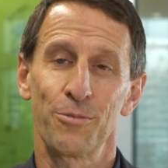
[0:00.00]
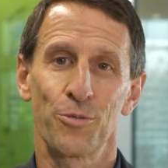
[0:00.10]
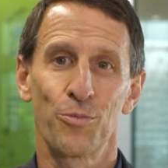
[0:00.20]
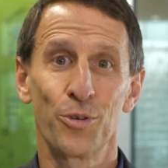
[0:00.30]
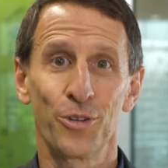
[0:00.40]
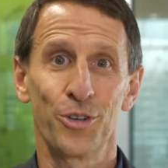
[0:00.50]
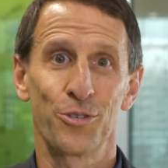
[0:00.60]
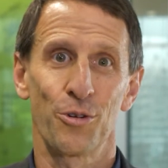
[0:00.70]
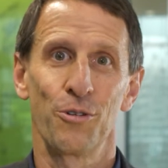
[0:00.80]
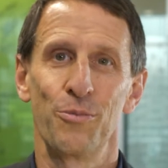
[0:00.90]
What really
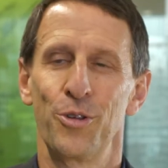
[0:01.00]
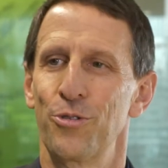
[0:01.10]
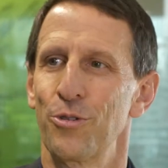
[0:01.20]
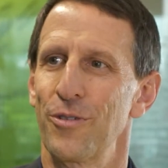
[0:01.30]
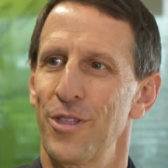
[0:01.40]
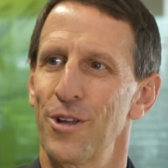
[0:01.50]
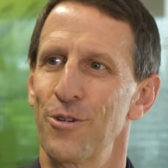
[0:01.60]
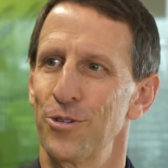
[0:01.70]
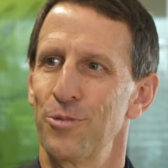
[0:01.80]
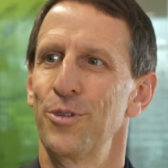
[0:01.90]
drove me, sort of, I think,
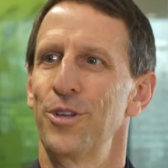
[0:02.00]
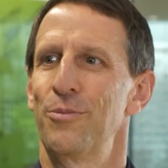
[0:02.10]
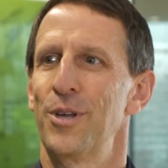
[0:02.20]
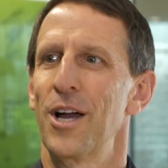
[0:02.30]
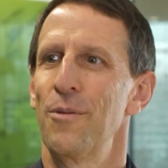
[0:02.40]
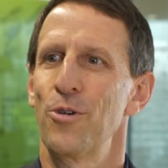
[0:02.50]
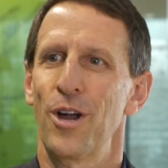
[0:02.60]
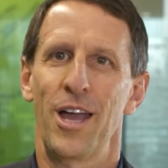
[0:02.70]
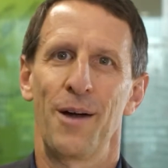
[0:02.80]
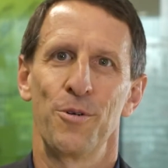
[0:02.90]
ultimately to become
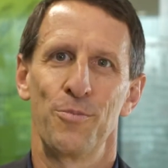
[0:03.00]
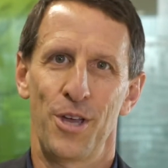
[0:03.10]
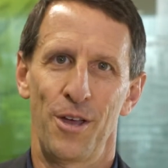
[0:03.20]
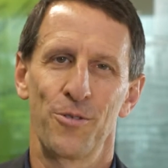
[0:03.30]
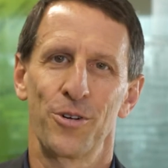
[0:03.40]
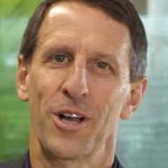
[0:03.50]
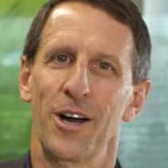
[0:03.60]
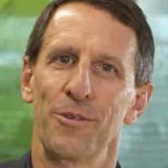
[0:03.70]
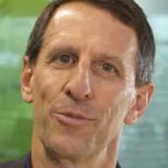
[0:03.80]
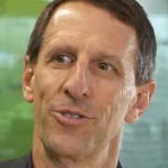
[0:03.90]
where I am a behavioral
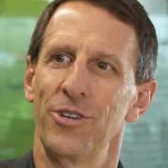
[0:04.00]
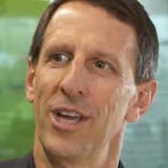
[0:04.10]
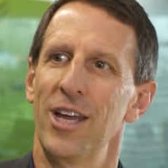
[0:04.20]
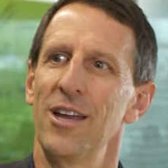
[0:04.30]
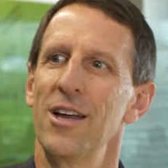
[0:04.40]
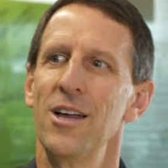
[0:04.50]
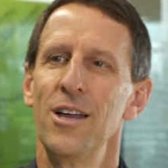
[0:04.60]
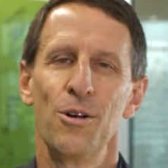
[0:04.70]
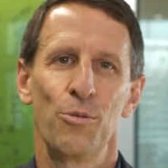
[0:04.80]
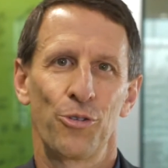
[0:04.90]
economist today
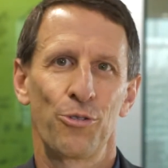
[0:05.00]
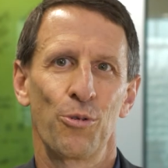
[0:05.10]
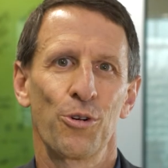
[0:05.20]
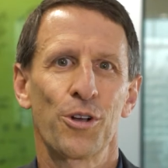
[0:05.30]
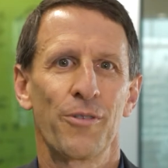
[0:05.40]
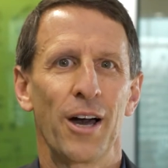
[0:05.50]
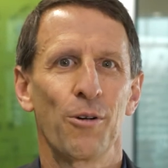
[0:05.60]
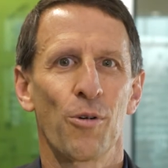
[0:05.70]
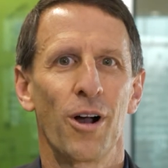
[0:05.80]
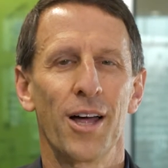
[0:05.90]
was the work of
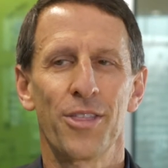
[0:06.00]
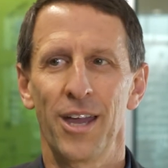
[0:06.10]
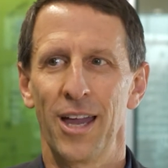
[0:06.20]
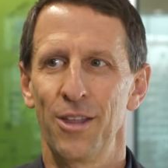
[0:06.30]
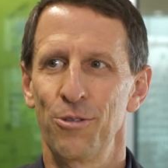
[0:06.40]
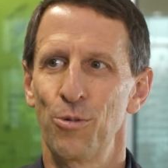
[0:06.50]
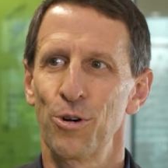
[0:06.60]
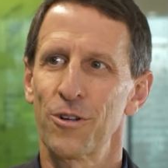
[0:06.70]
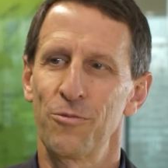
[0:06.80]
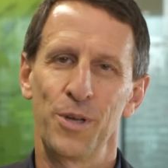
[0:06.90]
Al Roth and the
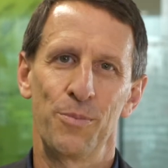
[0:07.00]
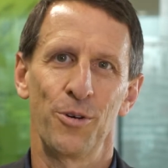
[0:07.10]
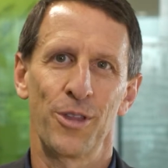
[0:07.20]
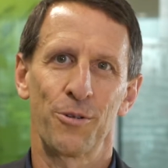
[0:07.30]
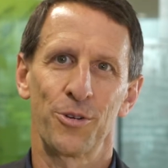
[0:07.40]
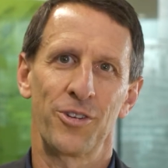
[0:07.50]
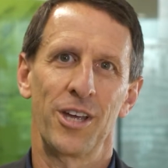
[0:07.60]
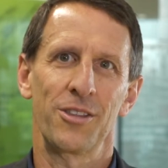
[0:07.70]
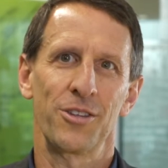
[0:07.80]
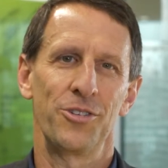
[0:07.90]
work of people that were
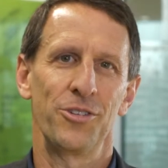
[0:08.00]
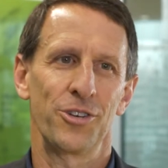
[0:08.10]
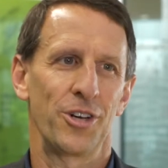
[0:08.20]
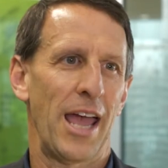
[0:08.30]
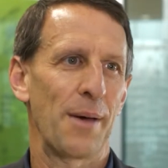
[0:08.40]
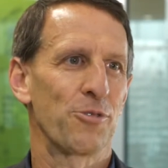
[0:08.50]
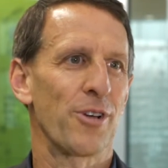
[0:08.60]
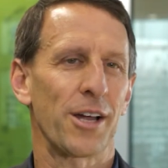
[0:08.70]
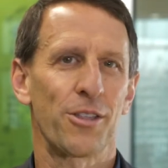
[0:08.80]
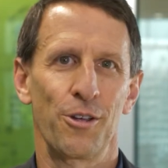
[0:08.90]
saying this isn't an
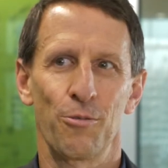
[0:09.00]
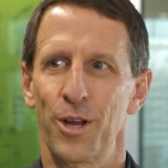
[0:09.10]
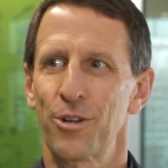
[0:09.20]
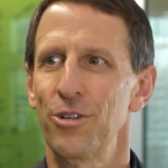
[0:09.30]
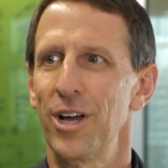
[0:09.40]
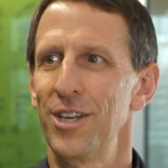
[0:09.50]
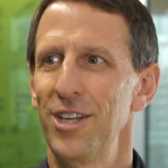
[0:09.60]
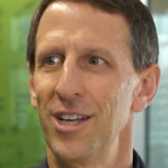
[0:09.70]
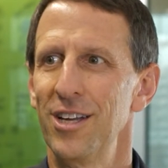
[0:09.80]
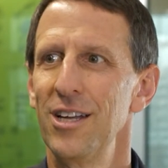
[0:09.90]
abstract theoretical
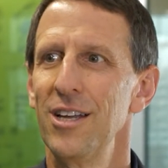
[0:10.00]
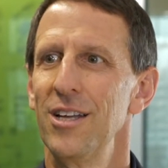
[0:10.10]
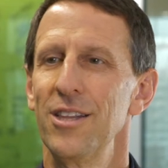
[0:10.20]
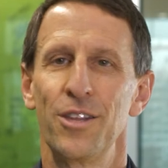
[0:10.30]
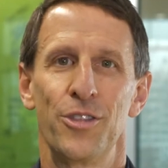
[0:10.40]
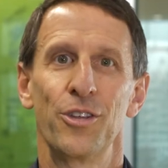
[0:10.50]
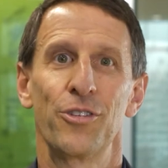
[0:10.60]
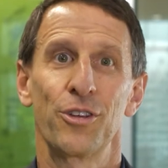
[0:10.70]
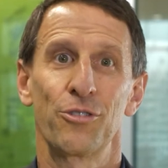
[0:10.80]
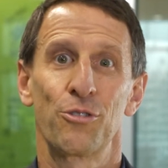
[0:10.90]
idea, that these
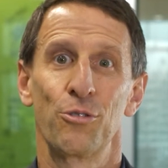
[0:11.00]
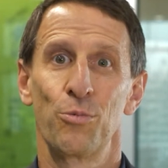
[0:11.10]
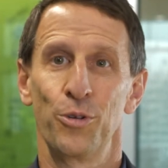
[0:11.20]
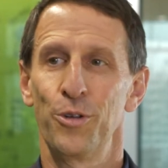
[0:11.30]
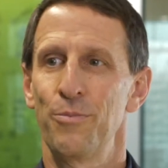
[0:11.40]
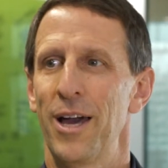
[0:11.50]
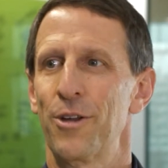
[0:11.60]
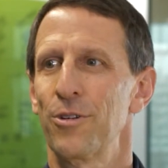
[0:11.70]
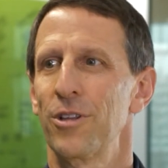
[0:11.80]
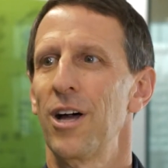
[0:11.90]
things could really
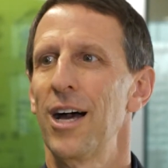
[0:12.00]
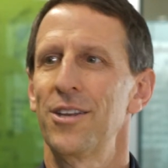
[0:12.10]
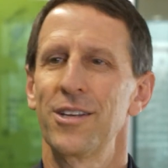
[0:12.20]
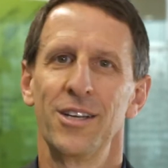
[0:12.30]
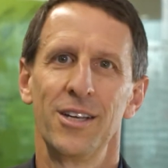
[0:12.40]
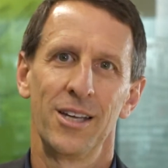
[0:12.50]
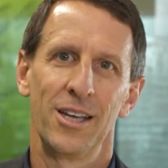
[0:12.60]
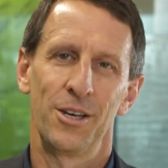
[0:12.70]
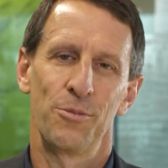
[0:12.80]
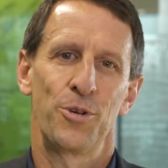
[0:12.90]
matter a lot.
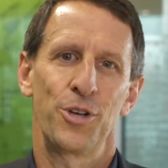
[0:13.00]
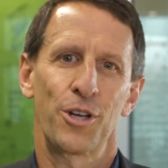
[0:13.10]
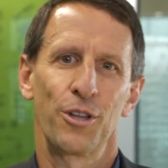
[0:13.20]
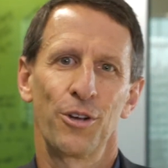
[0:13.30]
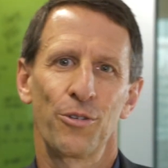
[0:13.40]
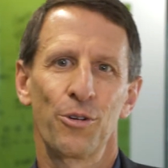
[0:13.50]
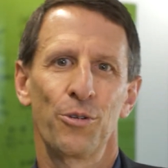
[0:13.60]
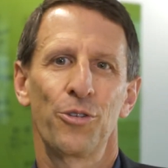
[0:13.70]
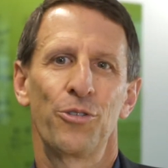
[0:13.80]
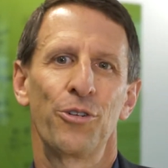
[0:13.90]
And in particular, there
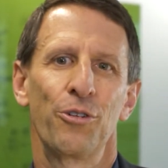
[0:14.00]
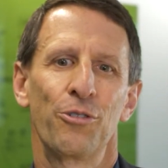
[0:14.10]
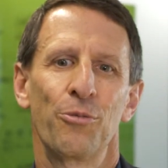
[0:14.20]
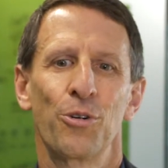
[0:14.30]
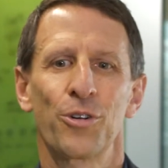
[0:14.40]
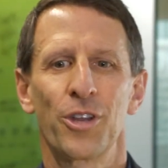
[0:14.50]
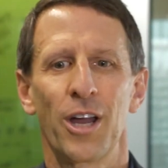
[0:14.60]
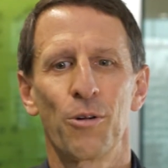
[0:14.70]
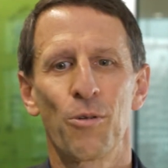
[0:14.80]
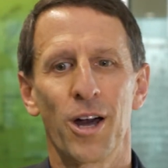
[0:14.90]
was a series of work that
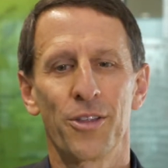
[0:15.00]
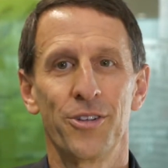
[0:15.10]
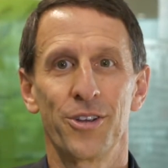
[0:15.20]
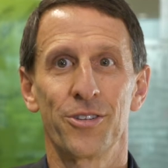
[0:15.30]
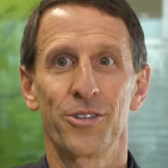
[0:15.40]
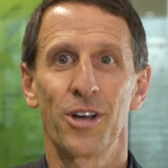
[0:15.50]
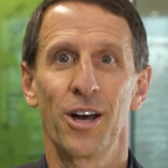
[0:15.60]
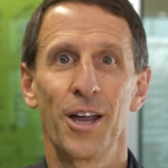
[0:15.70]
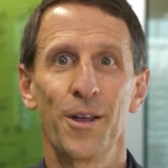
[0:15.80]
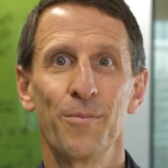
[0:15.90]
Al Roth did at the
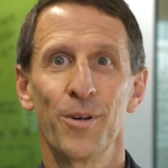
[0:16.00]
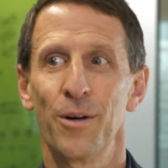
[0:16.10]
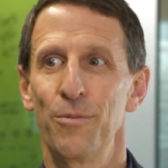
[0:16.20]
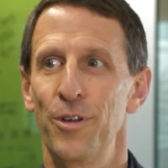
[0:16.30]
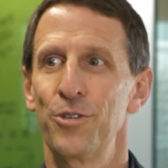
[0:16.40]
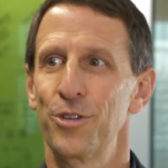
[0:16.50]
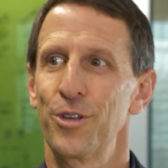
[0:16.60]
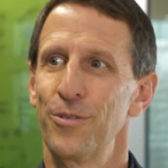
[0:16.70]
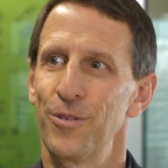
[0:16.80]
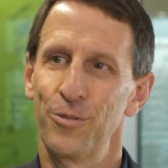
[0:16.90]
time,
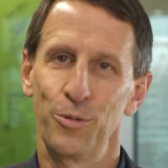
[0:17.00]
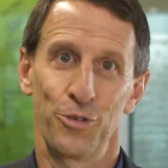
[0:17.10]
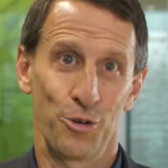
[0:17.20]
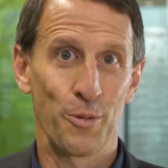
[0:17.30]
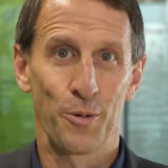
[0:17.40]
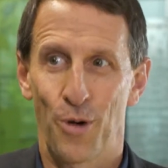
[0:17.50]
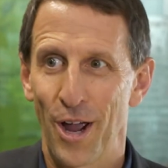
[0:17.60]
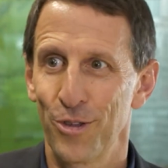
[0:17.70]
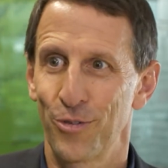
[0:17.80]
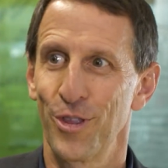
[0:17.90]
eventually wins a Nobel
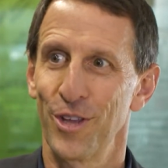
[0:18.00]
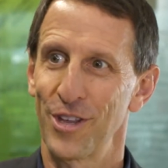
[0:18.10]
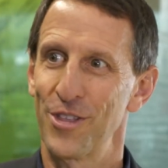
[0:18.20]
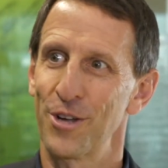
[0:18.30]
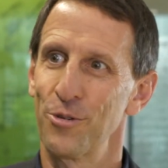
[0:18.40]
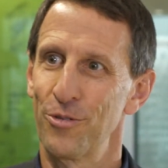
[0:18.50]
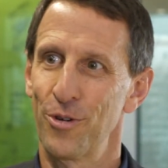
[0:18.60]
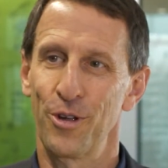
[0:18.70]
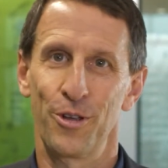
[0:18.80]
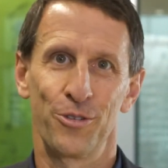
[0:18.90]
Prize for this. I think it was
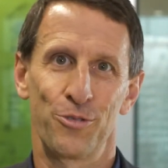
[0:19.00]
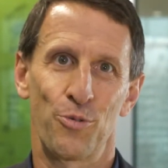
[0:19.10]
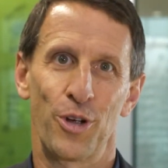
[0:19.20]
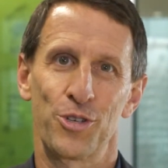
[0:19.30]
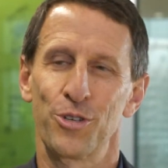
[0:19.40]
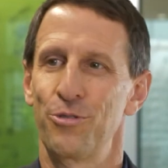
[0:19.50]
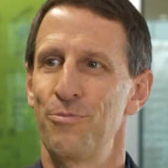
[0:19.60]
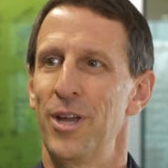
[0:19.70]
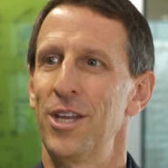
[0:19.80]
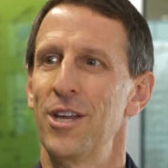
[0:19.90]
very inspirational to
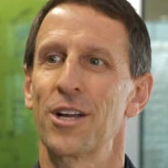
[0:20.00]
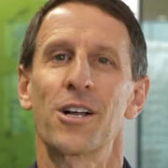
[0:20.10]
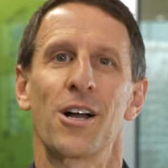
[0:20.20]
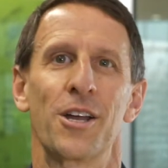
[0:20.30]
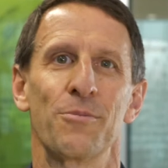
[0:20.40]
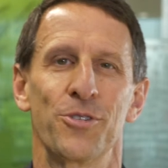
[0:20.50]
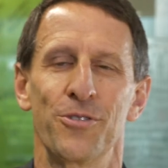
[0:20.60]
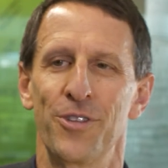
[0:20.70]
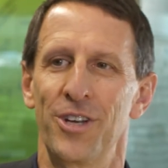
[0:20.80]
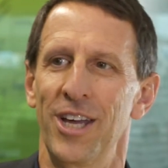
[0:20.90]
many young economists
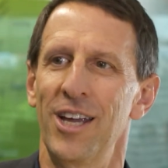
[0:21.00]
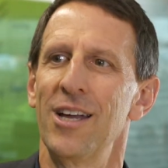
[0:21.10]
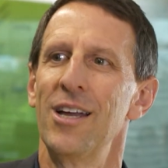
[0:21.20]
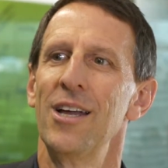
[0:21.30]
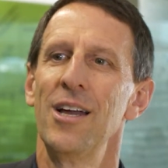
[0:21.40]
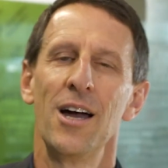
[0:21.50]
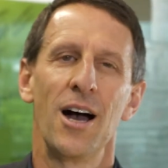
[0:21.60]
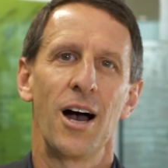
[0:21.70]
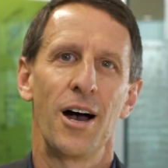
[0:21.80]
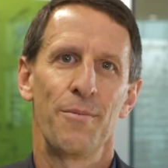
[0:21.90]
of the day.
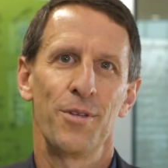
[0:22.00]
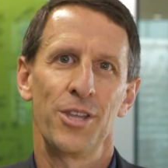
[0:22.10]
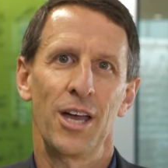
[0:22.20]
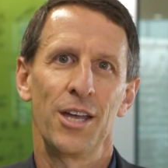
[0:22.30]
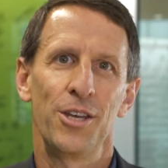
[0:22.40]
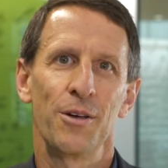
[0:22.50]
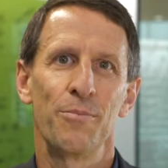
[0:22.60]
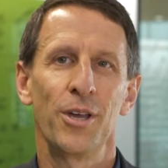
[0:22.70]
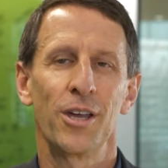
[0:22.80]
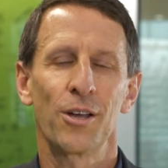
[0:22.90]
And the idea
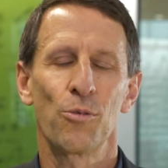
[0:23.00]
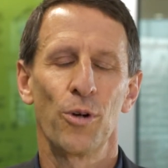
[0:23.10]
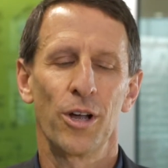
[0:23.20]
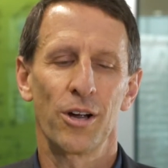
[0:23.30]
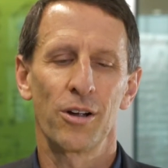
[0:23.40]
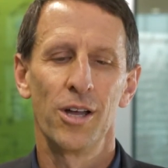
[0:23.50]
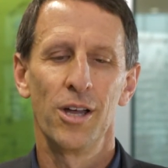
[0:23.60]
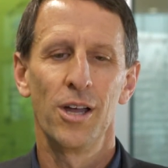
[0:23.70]
being where